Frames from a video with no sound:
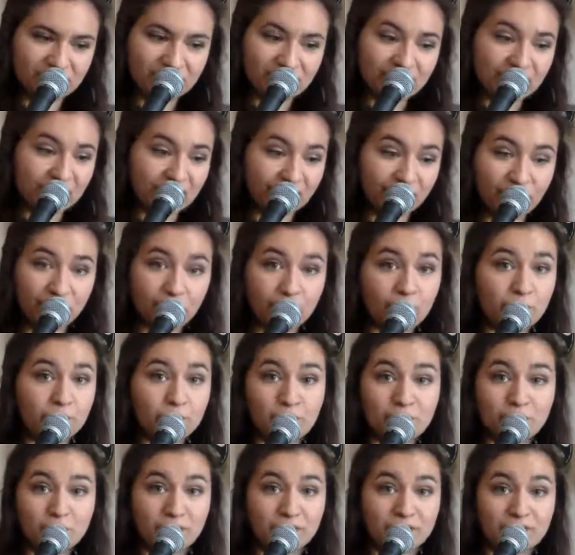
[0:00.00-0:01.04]
Even though we've
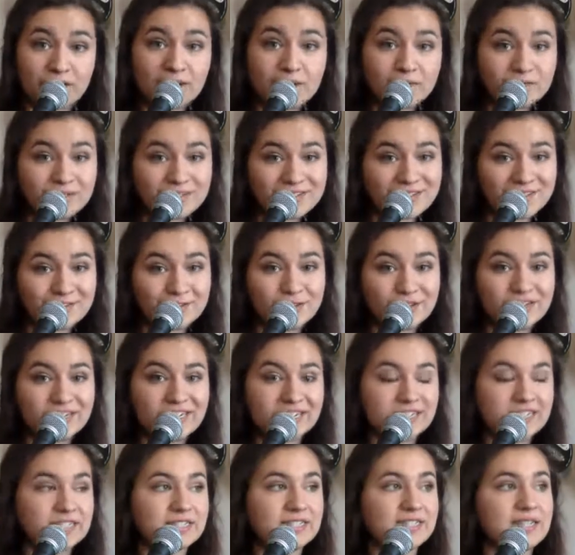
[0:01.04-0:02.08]
been broken up for several
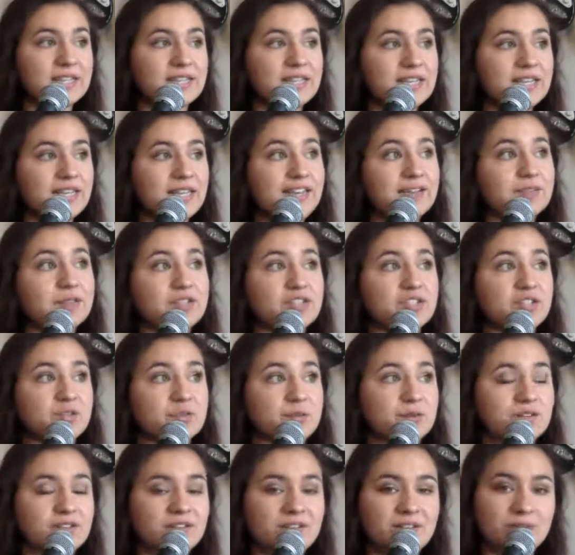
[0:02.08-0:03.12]
years, it was just
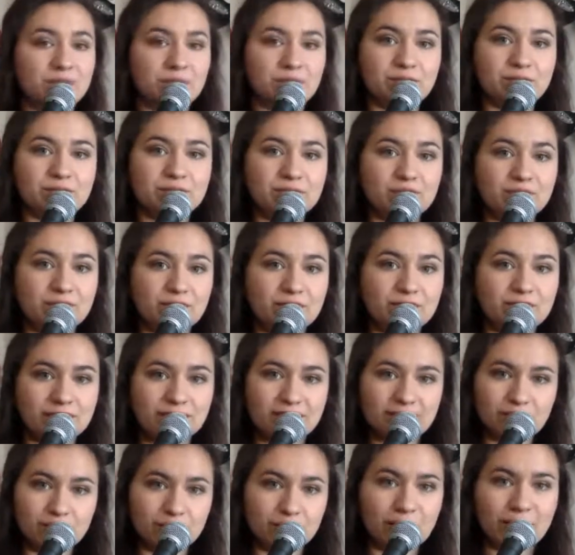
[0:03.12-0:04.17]
one of those
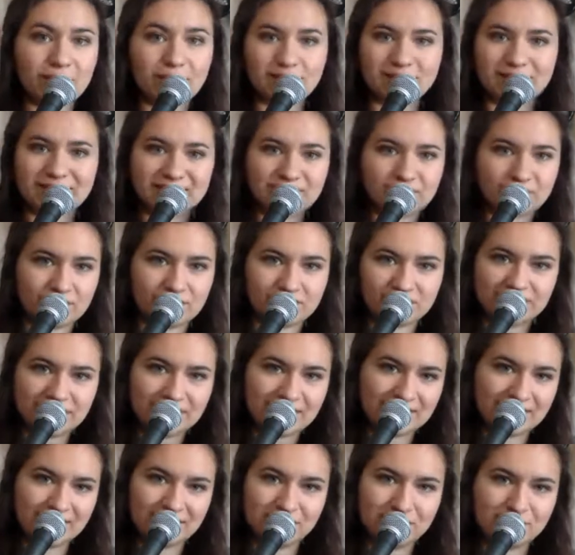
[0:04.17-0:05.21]
wrong place, wrong
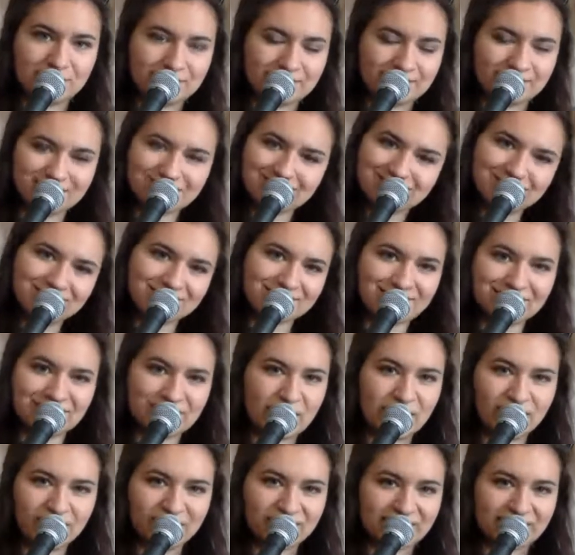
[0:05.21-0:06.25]
time,
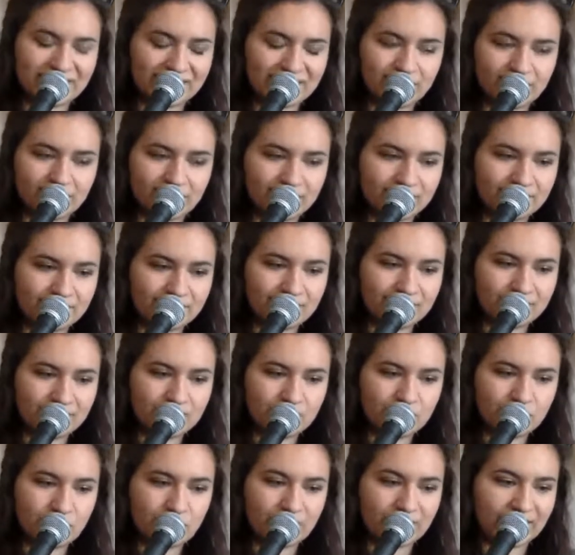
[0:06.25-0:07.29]
not really gonna
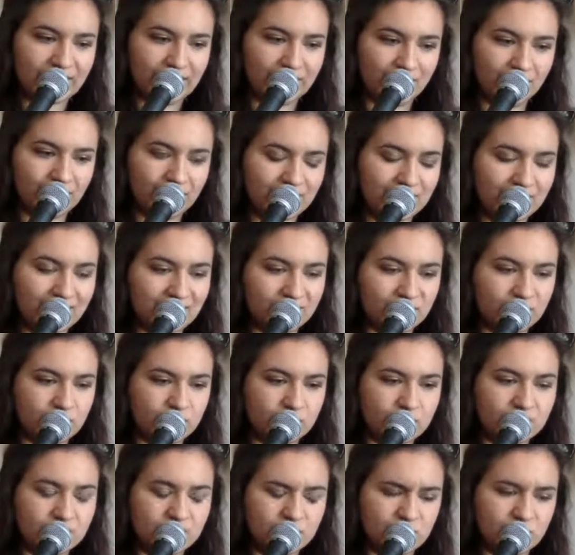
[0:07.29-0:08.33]
work out kind of
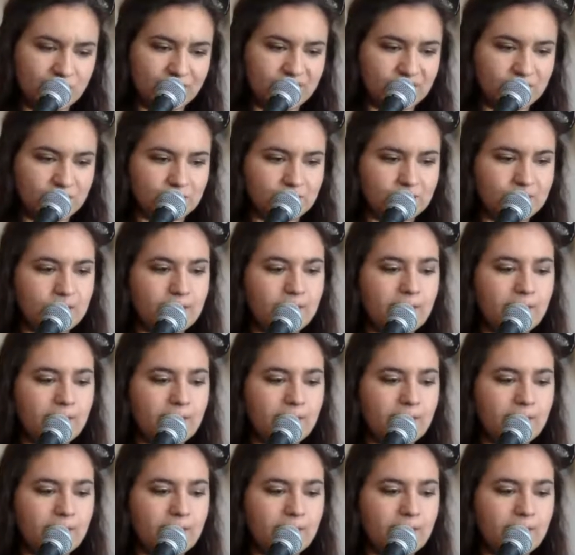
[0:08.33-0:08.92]
situations.